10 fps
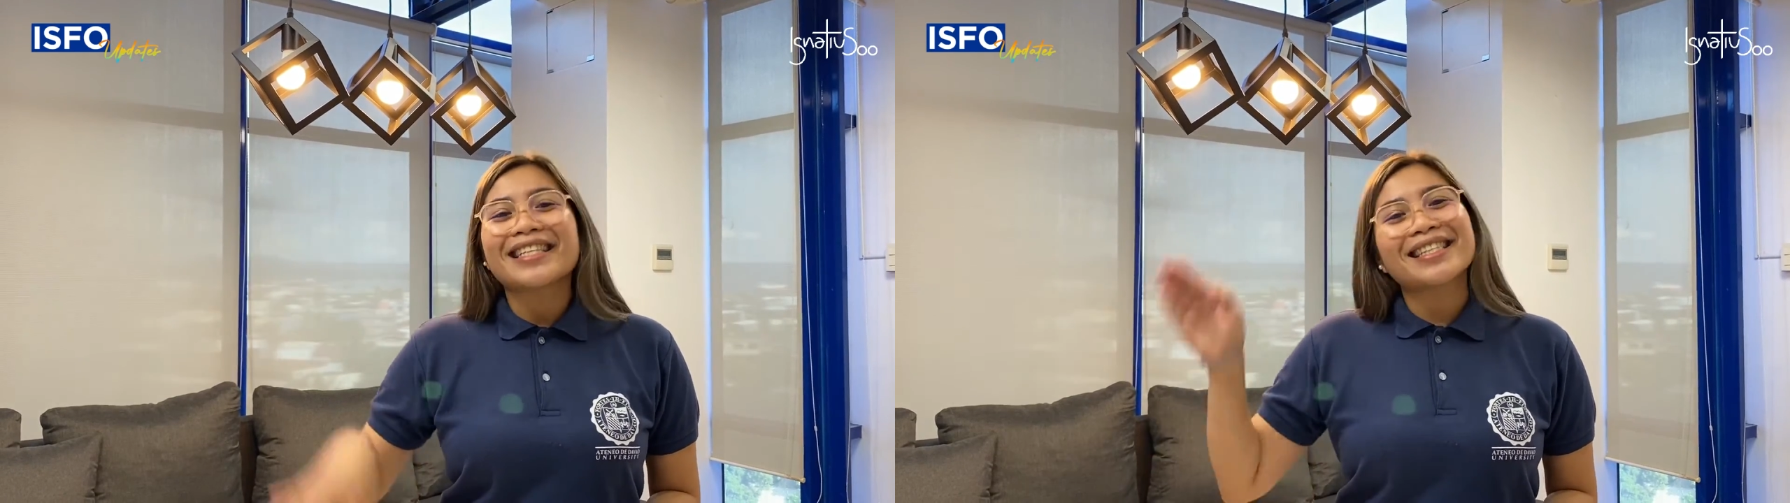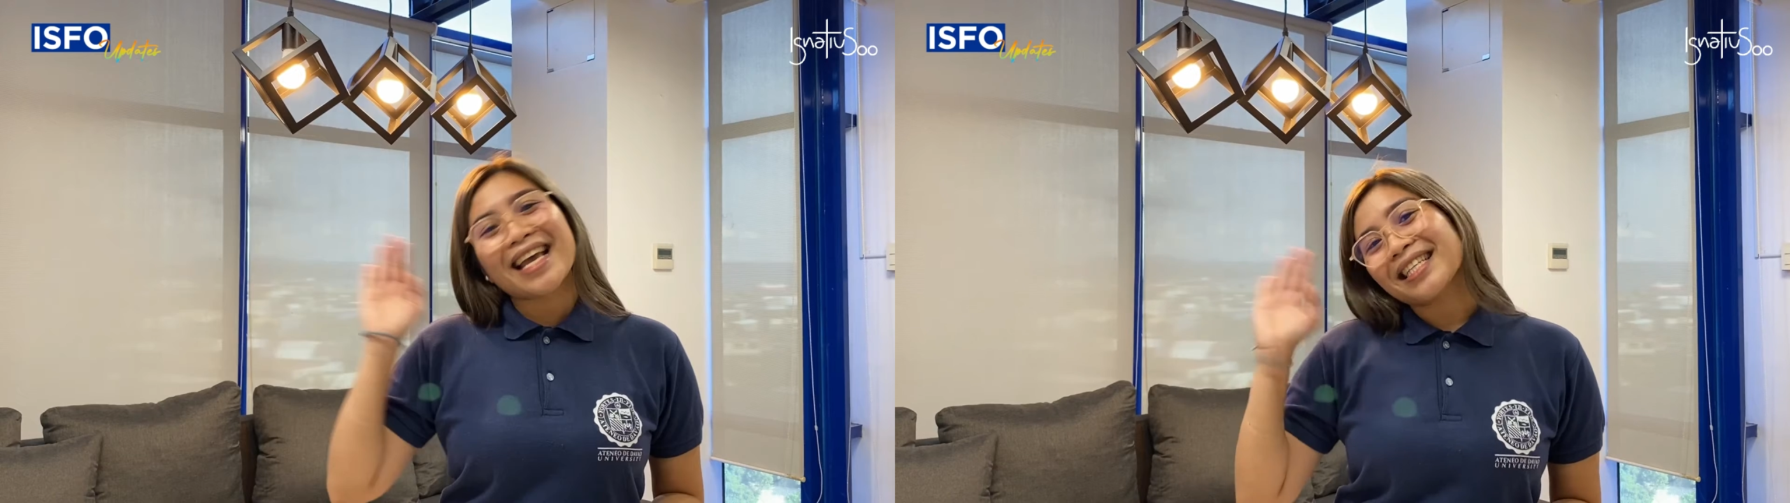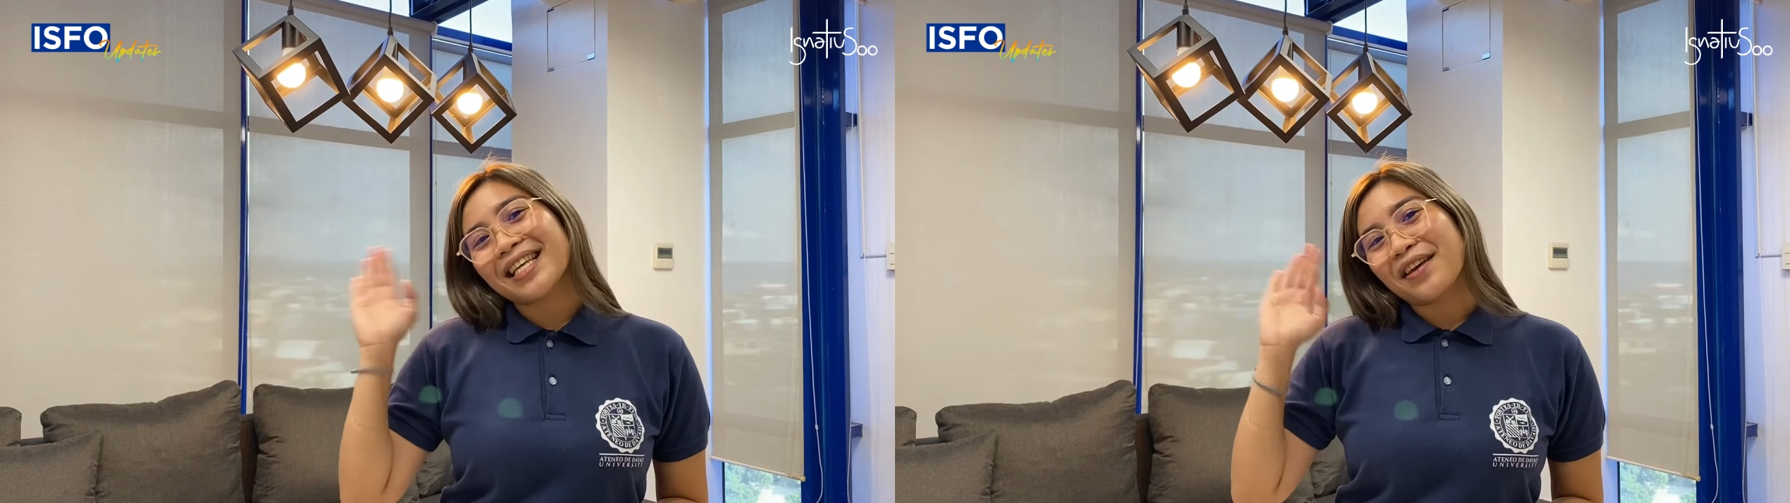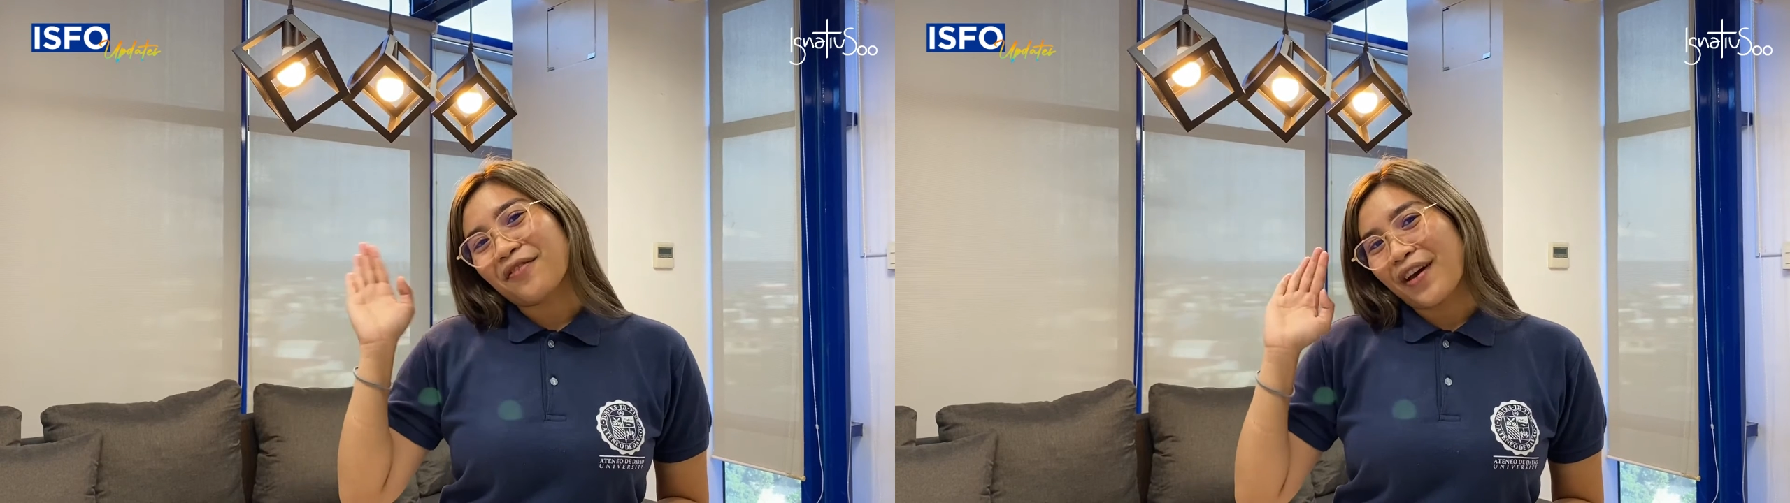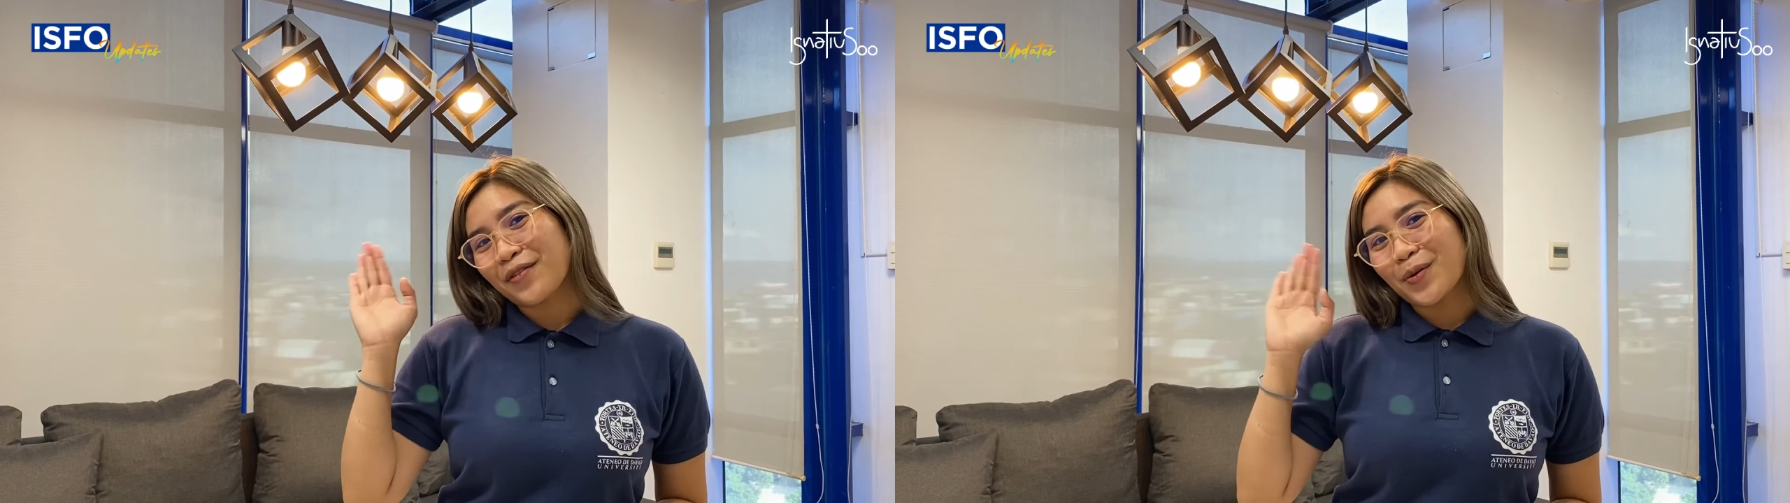Stay
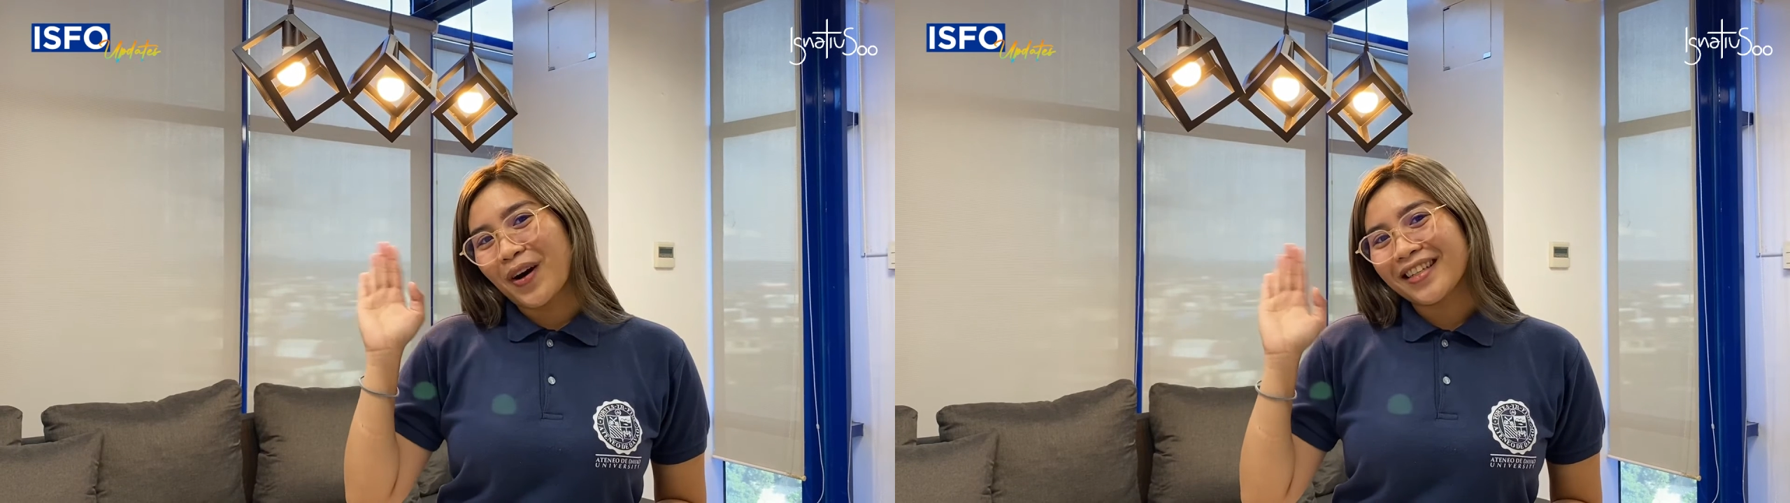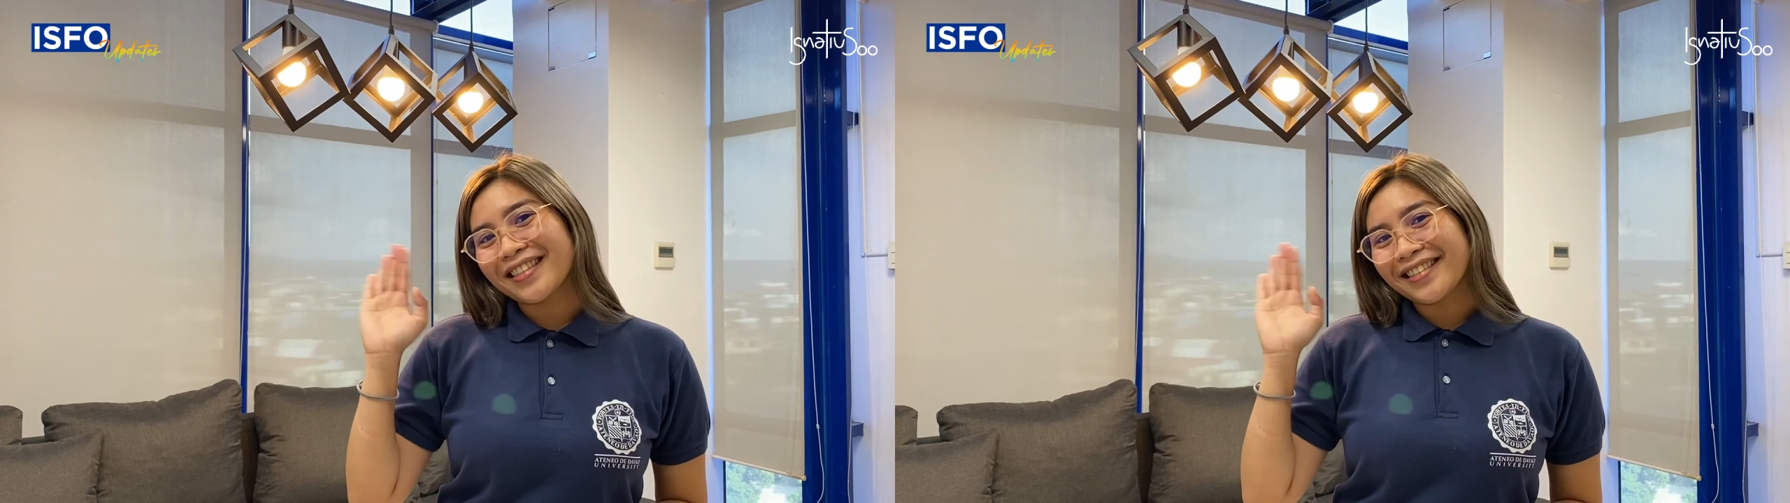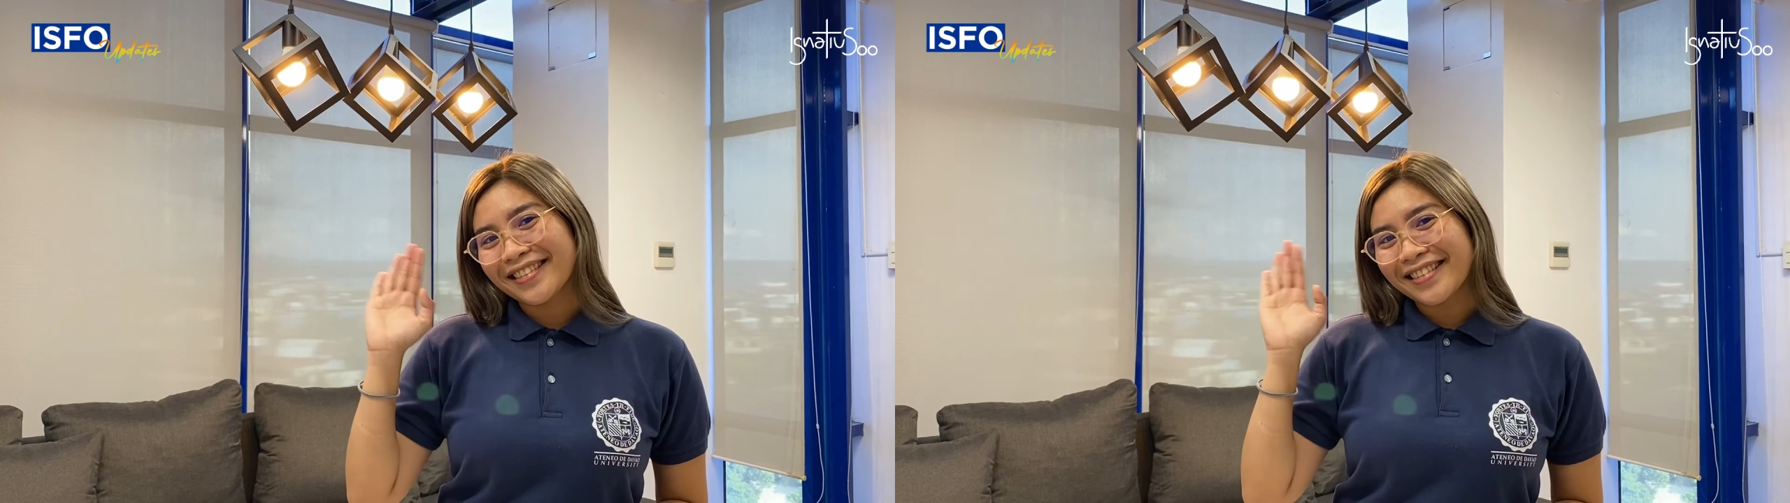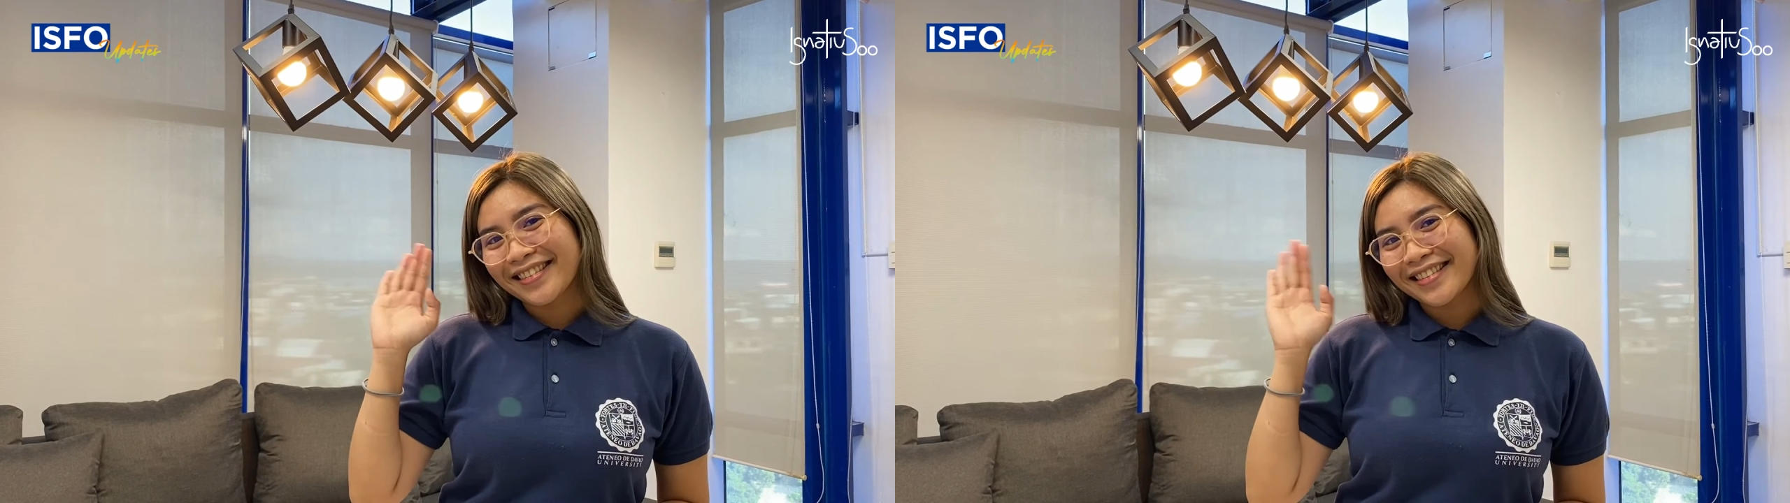safe, everyone!